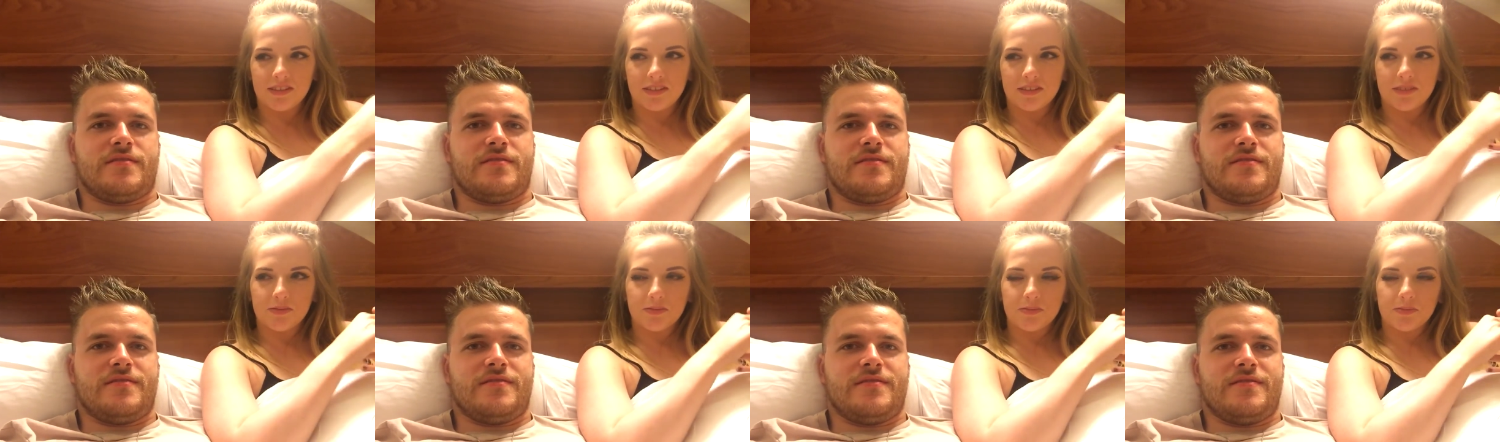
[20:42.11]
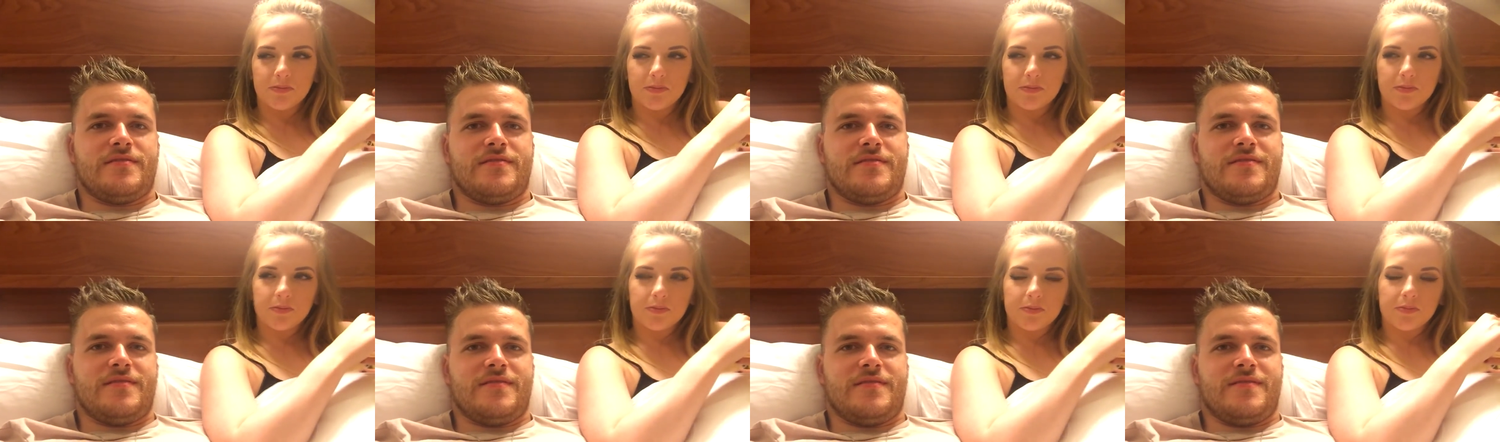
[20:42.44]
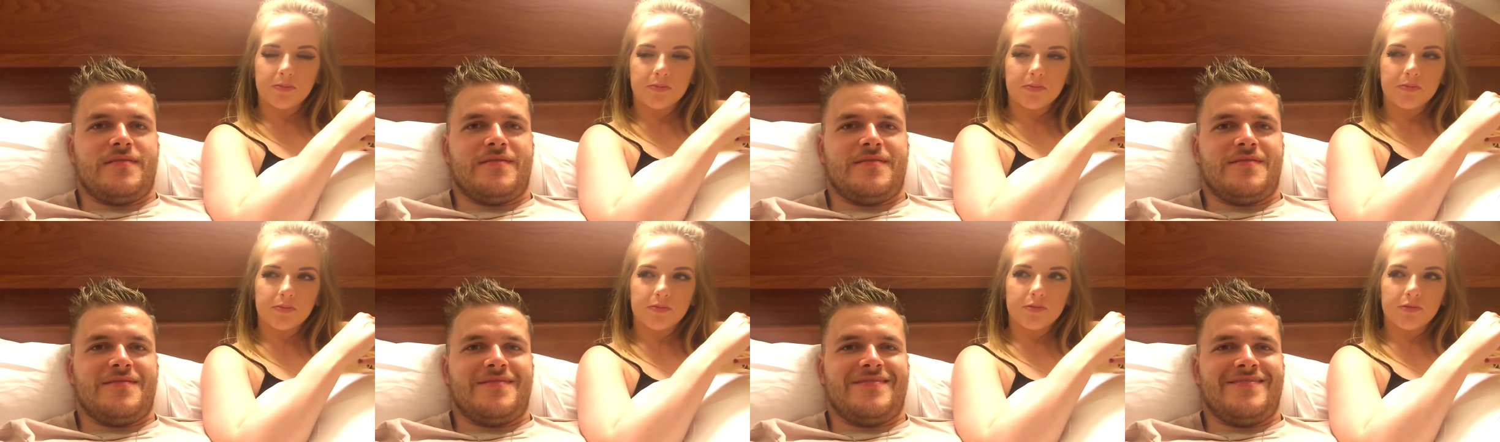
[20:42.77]

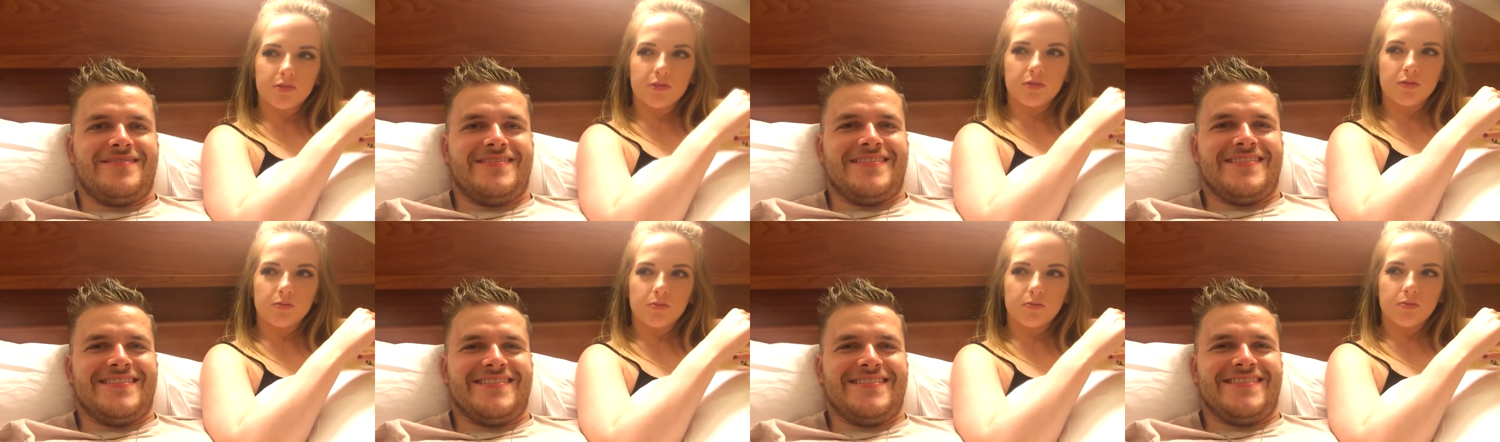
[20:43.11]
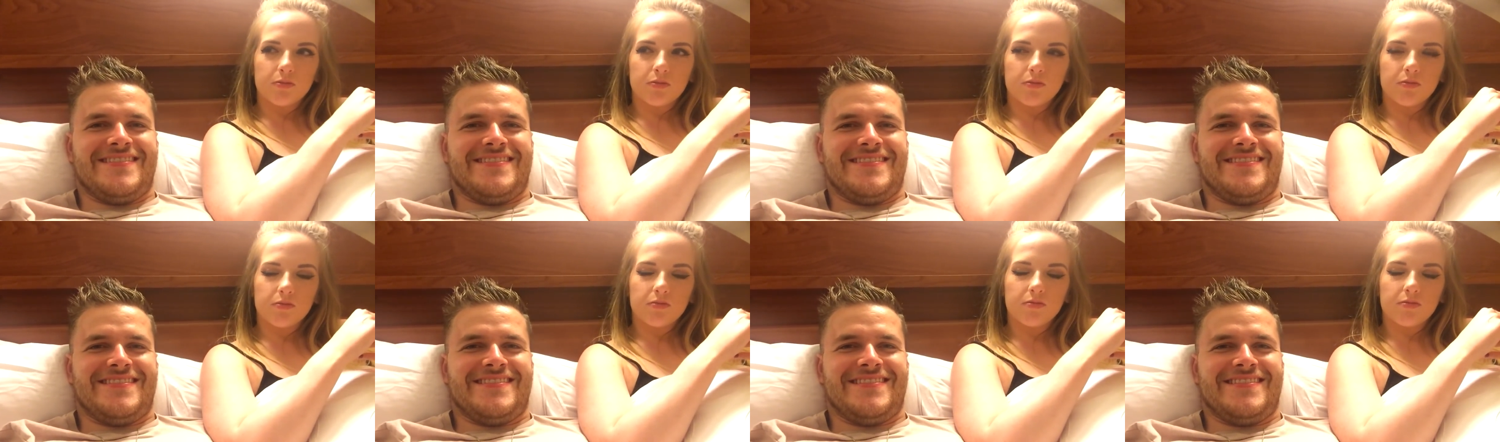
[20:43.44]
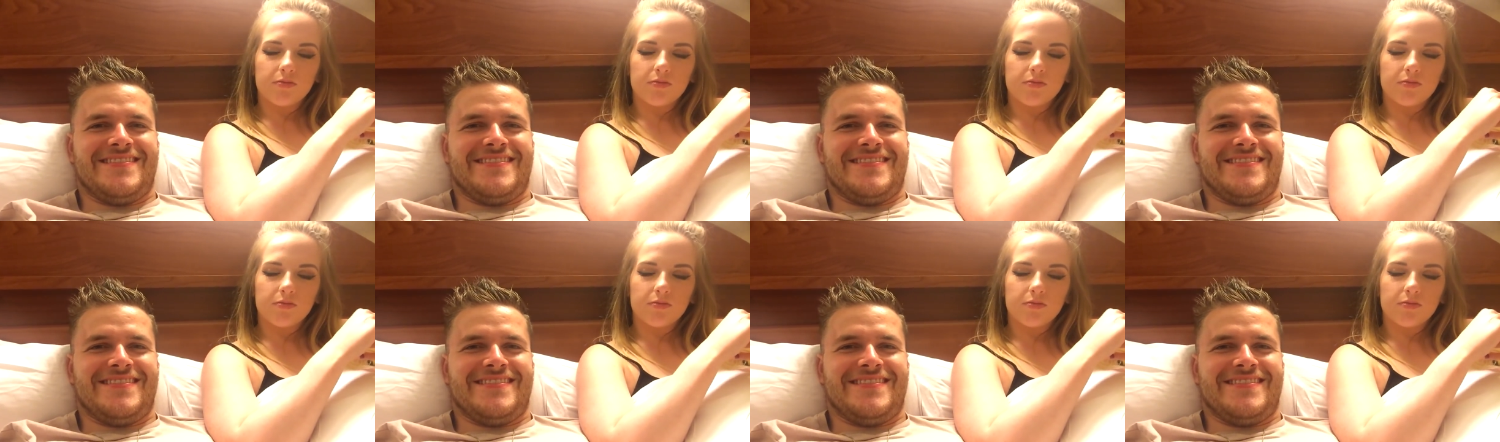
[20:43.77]
(silence)